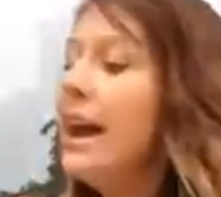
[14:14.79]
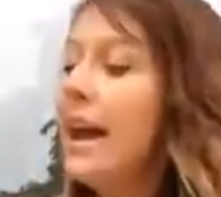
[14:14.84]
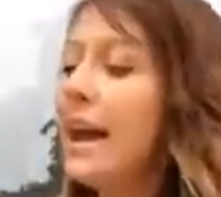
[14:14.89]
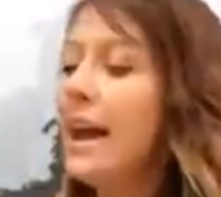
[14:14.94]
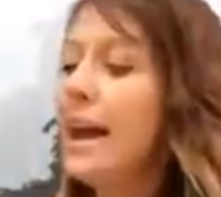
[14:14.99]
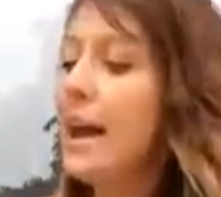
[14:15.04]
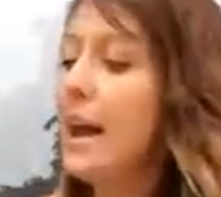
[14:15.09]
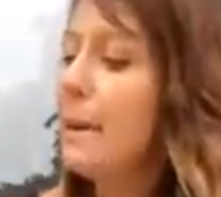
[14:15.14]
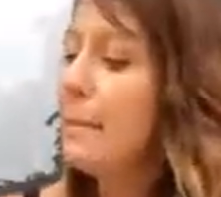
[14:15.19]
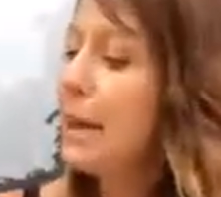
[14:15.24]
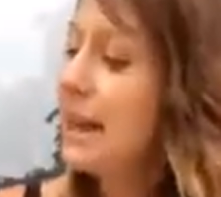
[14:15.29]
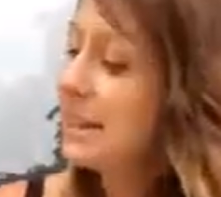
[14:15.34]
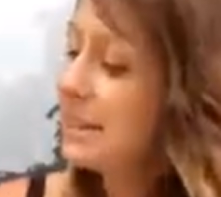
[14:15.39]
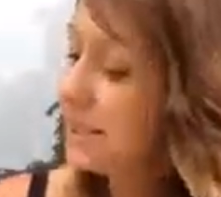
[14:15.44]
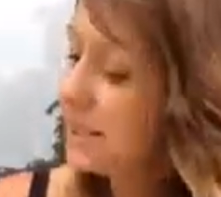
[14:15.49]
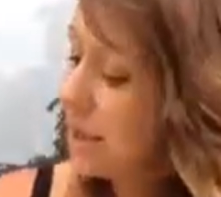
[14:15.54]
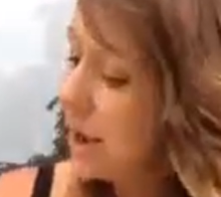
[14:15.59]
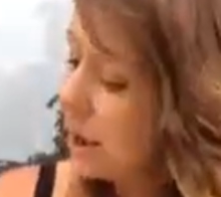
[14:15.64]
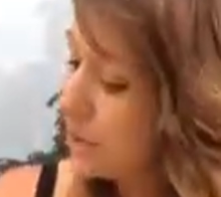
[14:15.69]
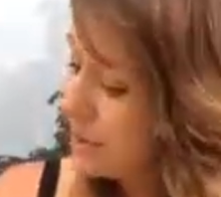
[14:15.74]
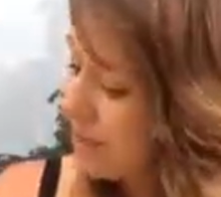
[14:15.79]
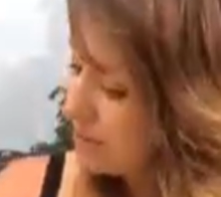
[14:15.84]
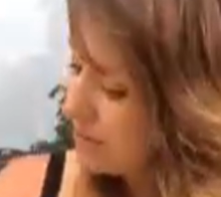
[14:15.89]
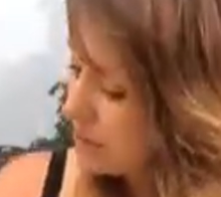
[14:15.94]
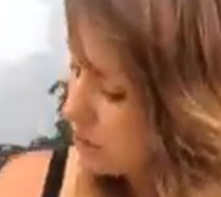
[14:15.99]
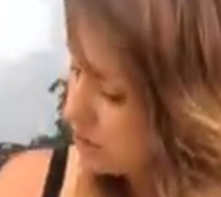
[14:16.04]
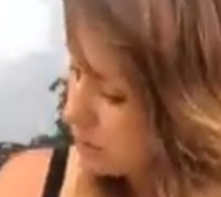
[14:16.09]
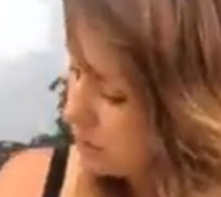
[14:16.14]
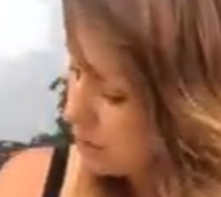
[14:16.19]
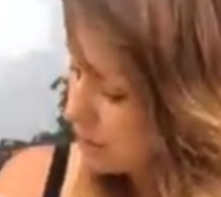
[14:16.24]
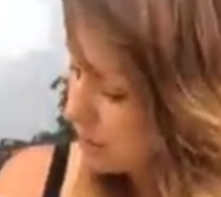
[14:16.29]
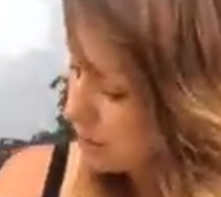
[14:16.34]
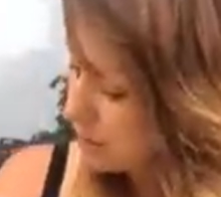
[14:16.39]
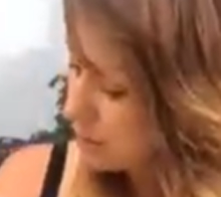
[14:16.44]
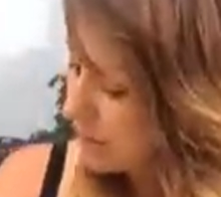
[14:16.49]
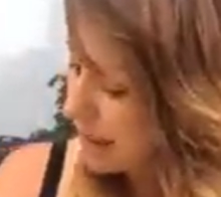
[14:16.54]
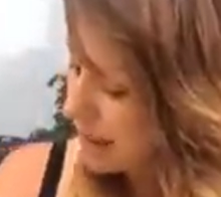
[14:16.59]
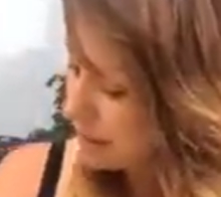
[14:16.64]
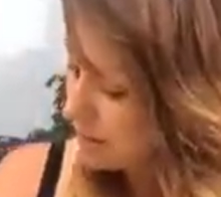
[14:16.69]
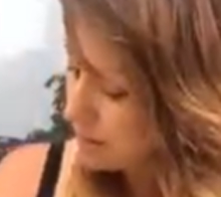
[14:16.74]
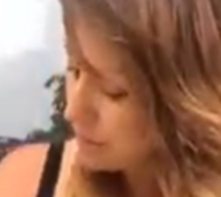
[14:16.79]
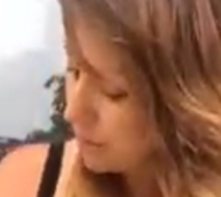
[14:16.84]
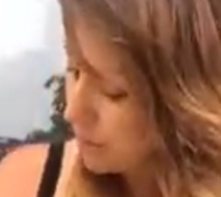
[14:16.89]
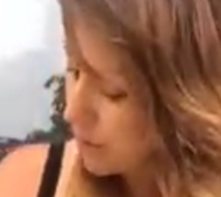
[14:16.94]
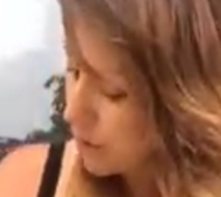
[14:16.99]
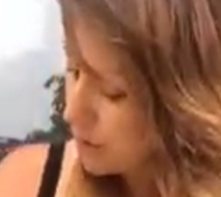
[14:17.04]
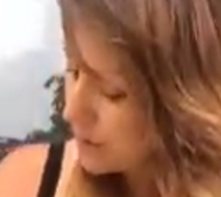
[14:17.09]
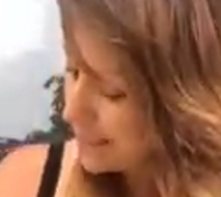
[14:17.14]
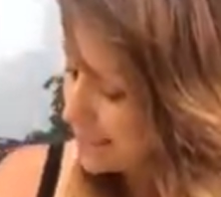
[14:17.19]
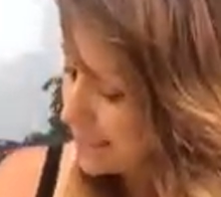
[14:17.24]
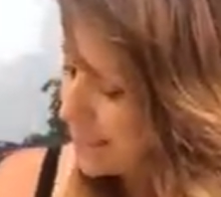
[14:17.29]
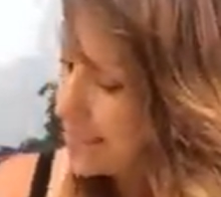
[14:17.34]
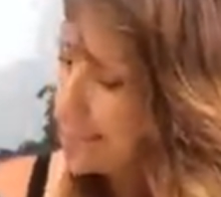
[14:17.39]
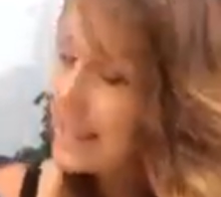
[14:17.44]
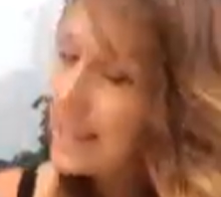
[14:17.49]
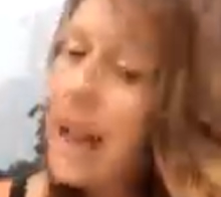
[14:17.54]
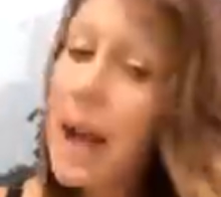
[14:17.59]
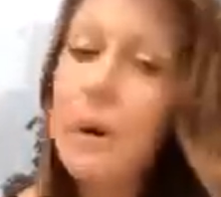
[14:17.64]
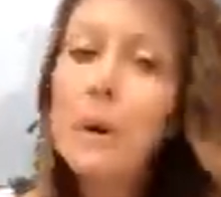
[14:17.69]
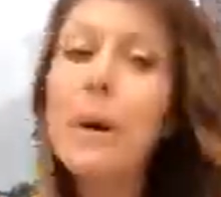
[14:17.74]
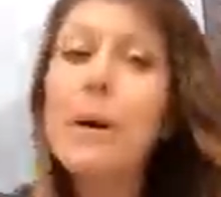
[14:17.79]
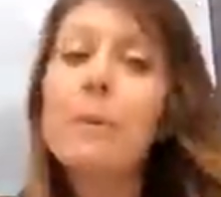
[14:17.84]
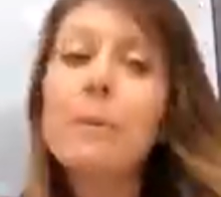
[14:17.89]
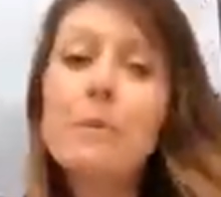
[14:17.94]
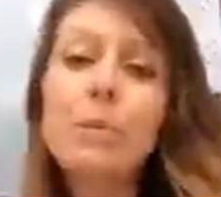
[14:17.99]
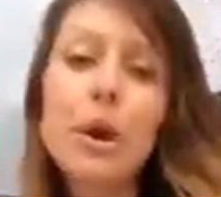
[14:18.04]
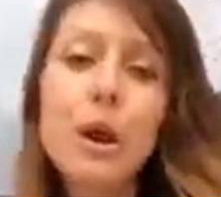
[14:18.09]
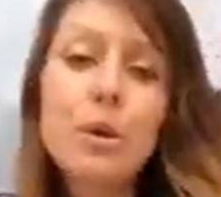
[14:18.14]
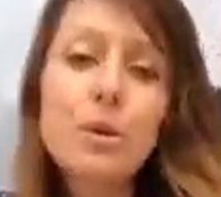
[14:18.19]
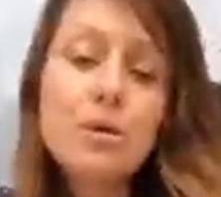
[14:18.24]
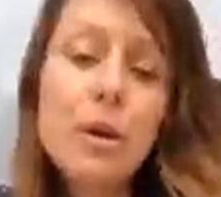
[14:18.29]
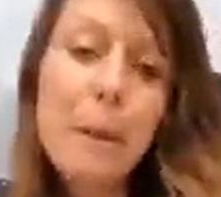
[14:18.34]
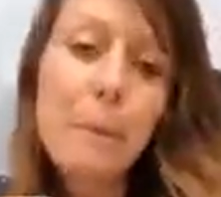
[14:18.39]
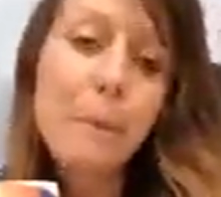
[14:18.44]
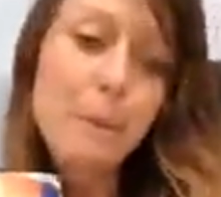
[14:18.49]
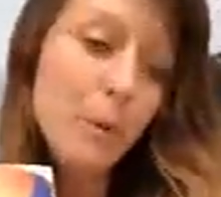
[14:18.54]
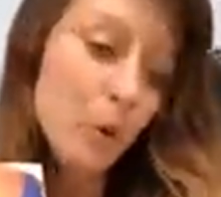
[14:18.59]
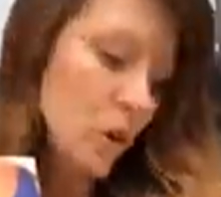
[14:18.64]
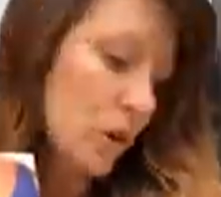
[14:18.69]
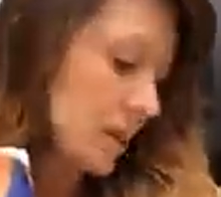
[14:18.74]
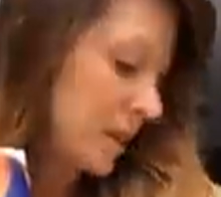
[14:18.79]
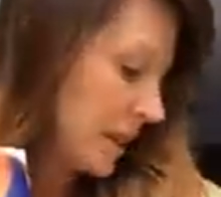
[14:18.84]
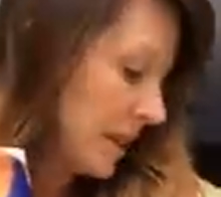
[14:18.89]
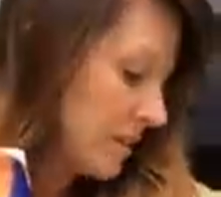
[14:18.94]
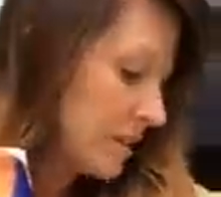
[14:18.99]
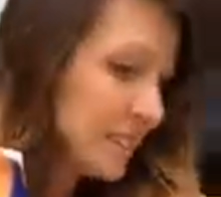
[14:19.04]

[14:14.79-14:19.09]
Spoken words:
And so then the other thing you get in the box is our program booklet.